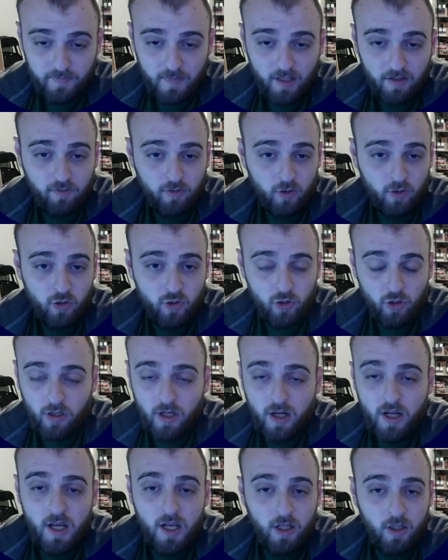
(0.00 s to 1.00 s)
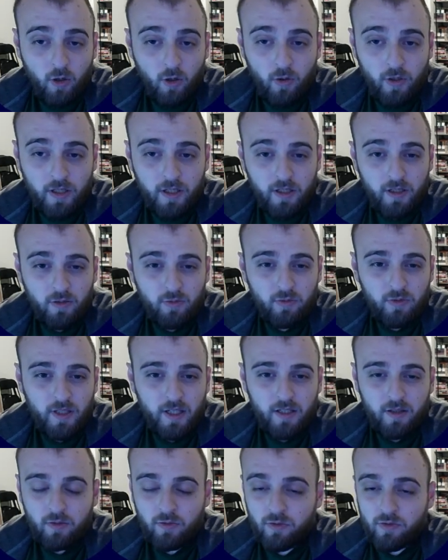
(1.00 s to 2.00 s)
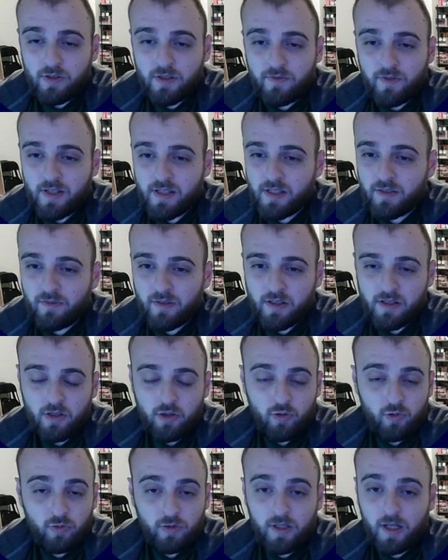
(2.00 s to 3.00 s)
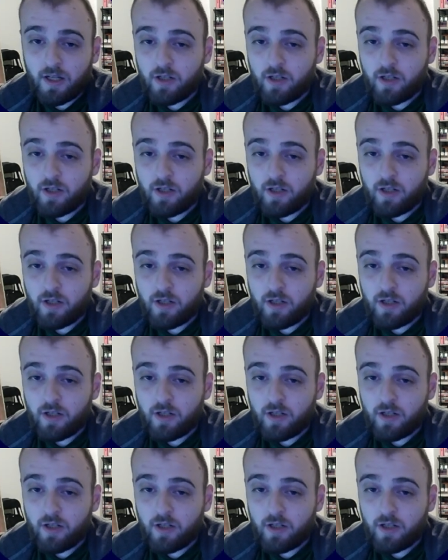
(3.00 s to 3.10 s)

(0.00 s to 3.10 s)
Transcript: for sure. Going into day 2, Zvezda versus Stuttgart.